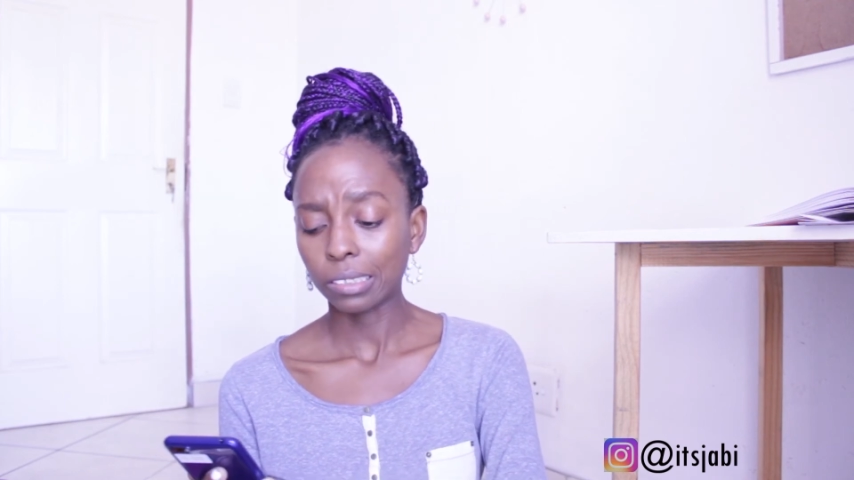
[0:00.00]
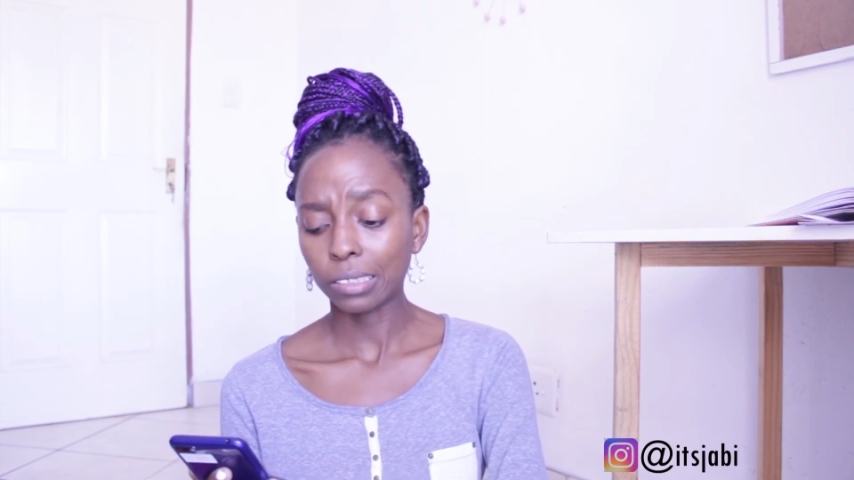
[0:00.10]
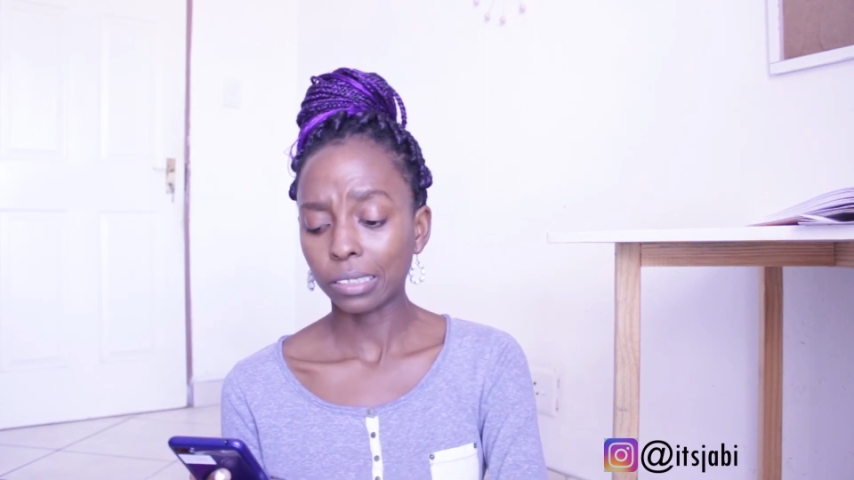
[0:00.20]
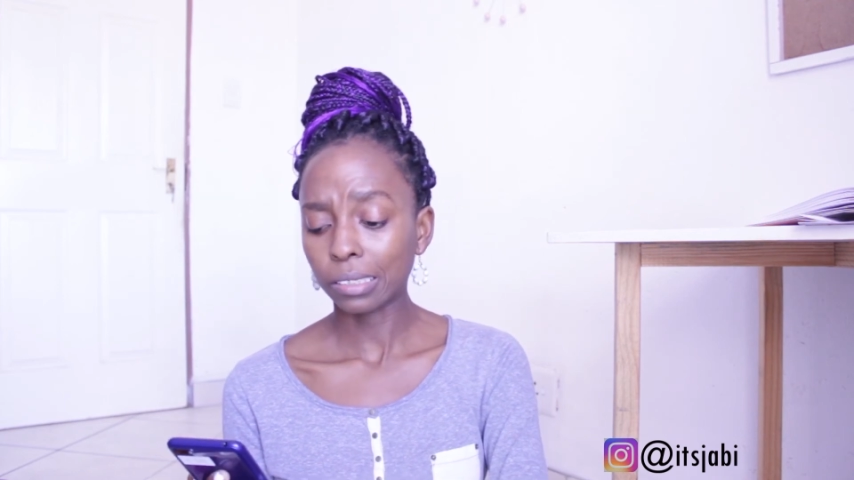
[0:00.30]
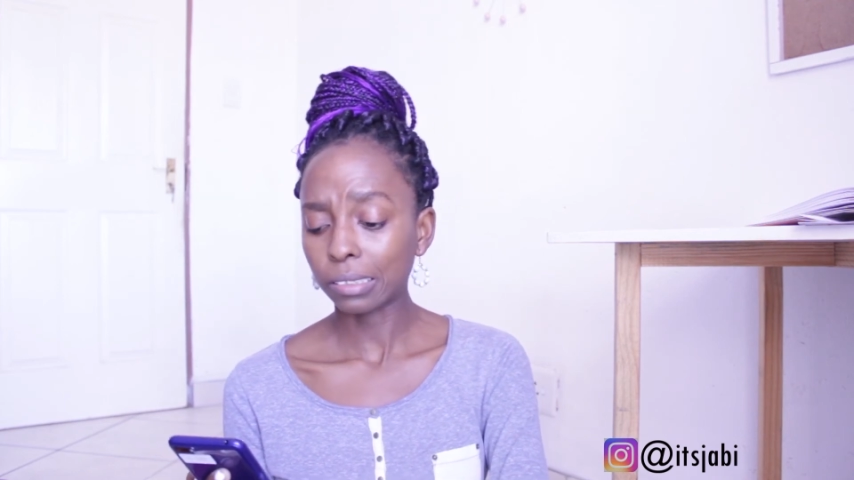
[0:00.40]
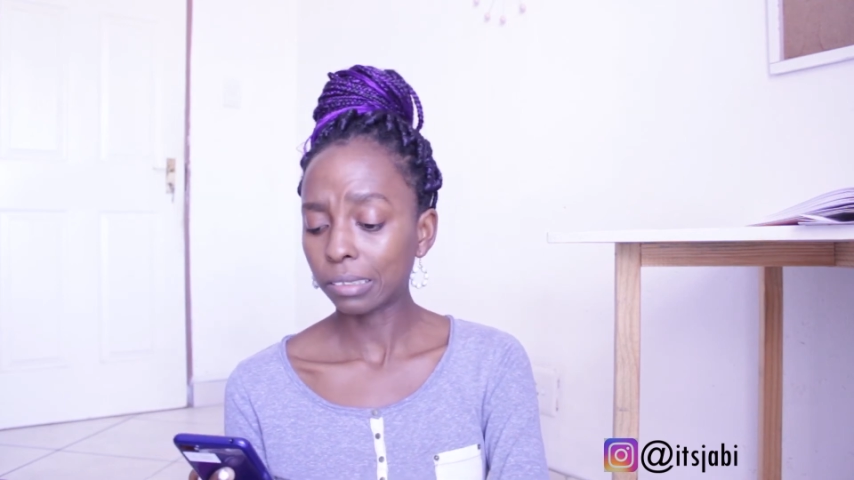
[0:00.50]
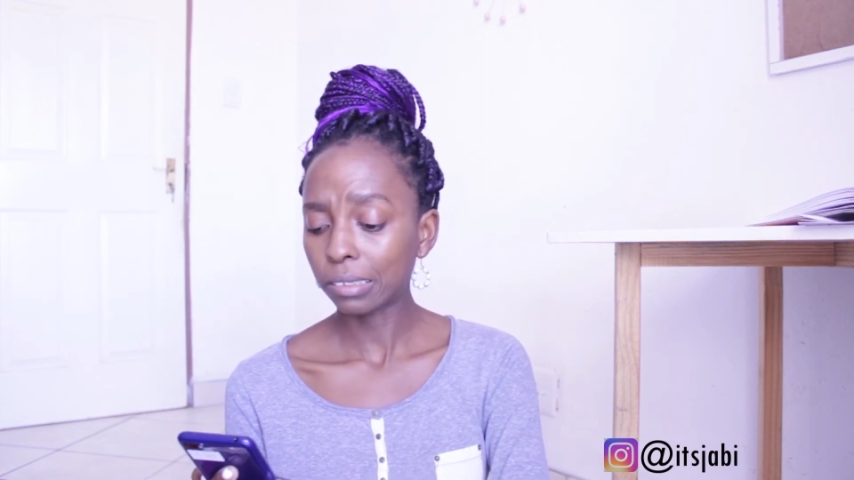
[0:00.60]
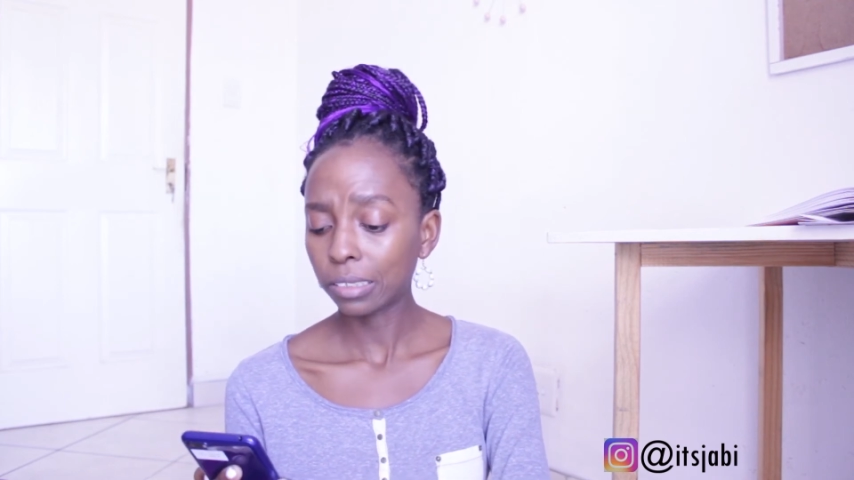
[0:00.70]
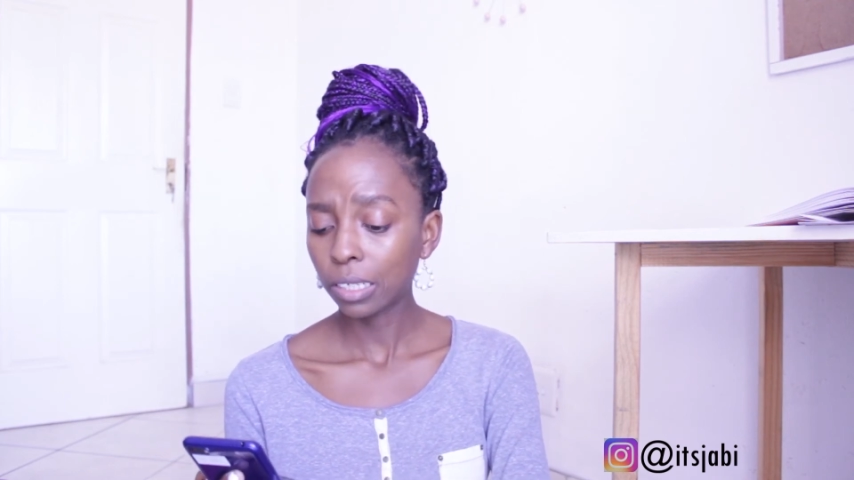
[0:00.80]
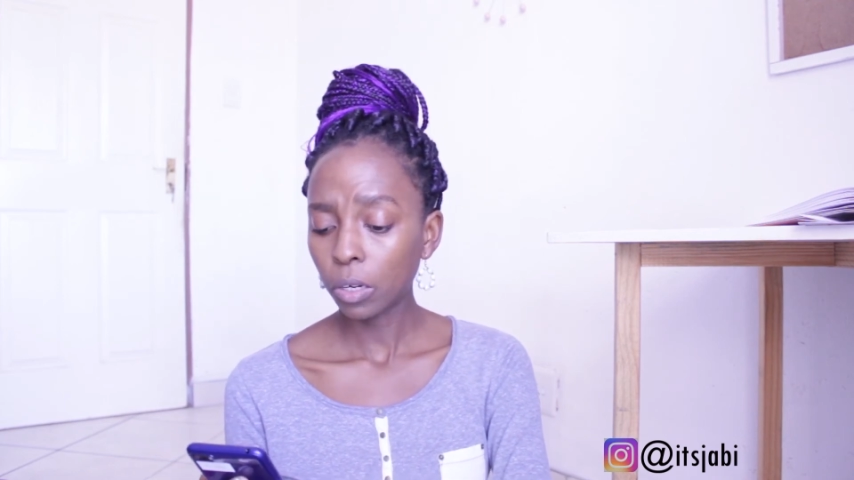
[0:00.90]
Yeah.
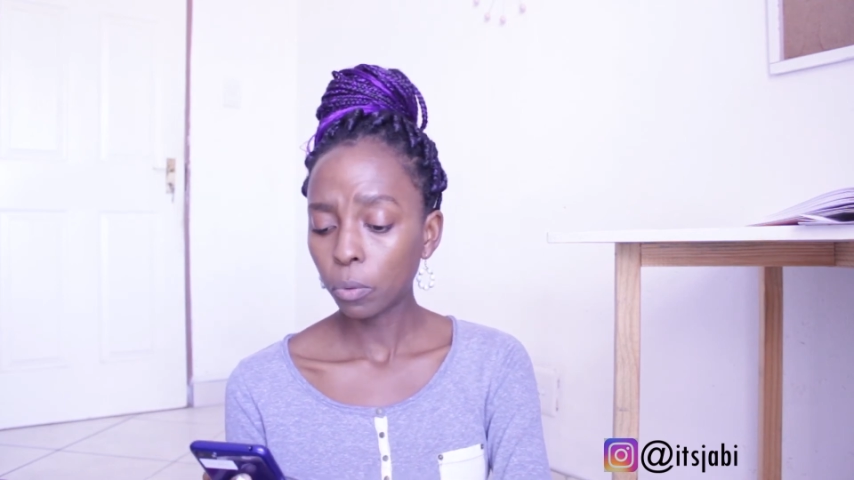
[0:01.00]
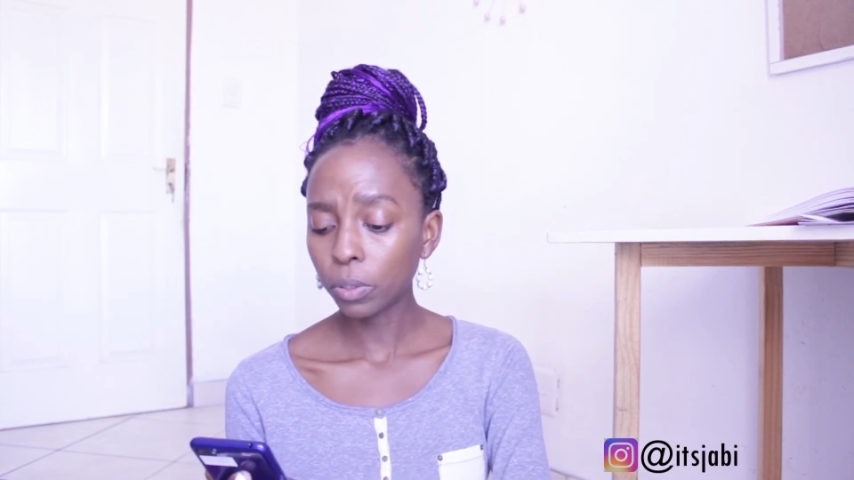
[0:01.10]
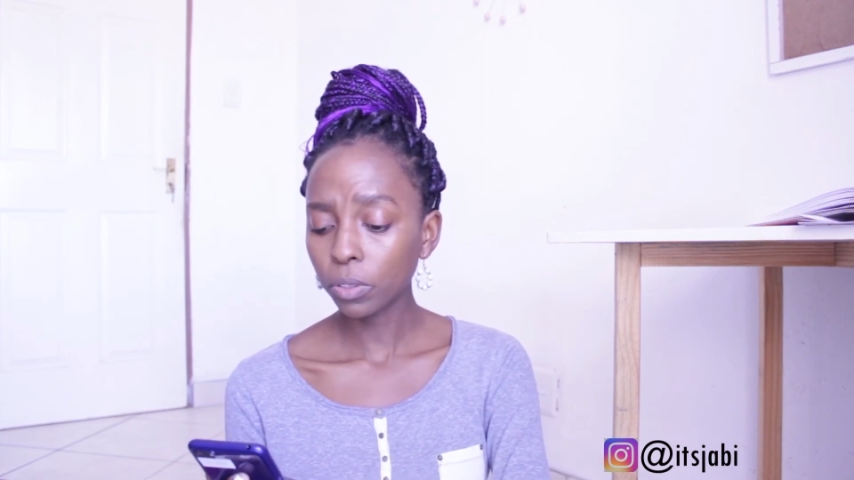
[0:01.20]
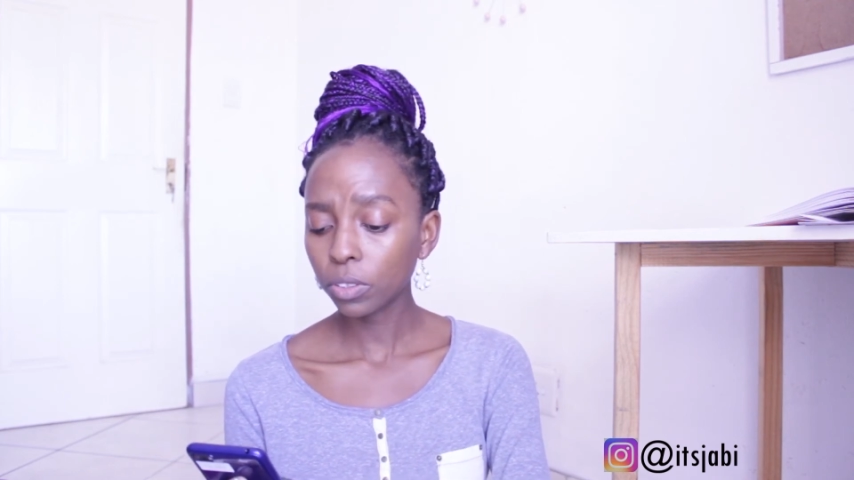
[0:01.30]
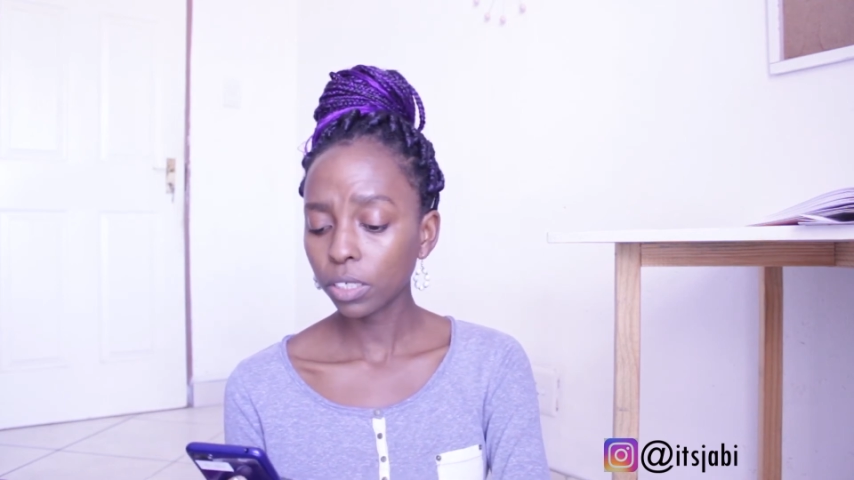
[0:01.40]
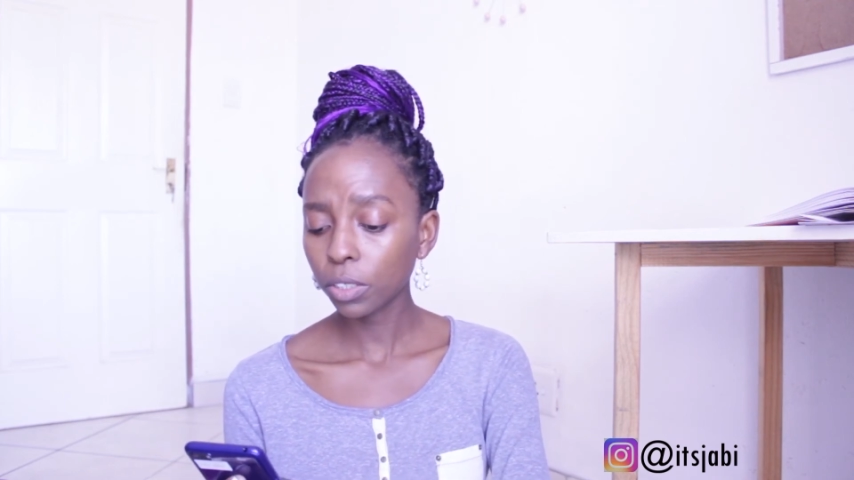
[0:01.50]
When you start